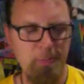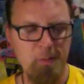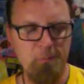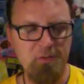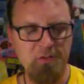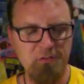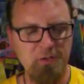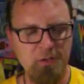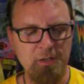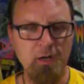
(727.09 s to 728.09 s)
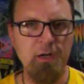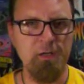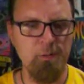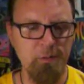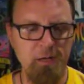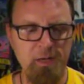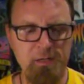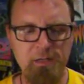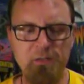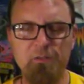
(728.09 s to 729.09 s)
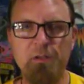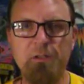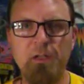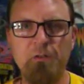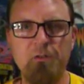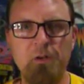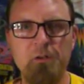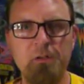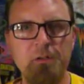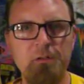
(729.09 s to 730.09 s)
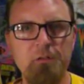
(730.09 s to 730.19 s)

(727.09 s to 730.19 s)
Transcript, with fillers: Miskatonic High number 8 is on Kickstarter.